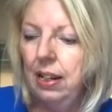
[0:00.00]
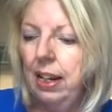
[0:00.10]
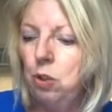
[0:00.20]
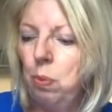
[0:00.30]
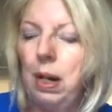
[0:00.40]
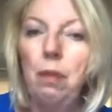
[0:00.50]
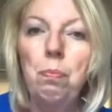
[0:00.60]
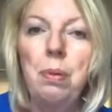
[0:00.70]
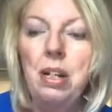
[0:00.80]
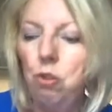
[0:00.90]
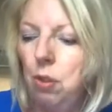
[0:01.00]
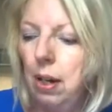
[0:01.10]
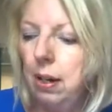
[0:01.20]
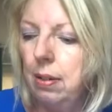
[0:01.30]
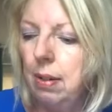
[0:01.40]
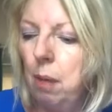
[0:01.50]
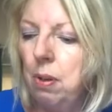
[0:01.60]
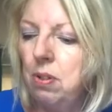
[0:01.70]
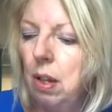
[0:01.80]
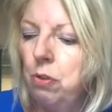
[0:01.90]
That's when I've preached to others, I
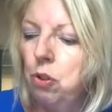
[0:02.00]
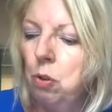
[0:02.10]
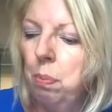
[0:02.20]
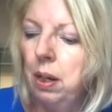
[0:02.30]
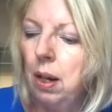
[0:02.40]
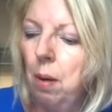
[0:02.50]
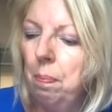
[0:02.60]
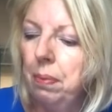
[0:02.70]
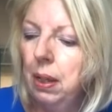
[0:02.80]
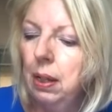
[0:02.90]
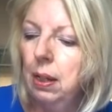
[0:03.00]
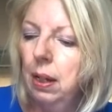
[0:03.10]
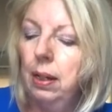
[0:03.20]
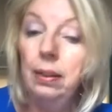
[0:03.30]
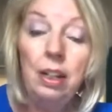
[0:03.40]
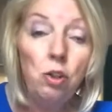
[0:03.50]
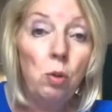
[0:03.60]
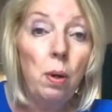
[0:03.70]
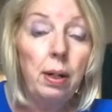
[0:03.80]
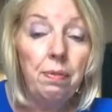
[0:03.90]
myself should become uh,
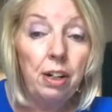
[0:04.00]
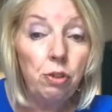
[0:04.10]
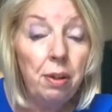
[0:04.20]
disqualified.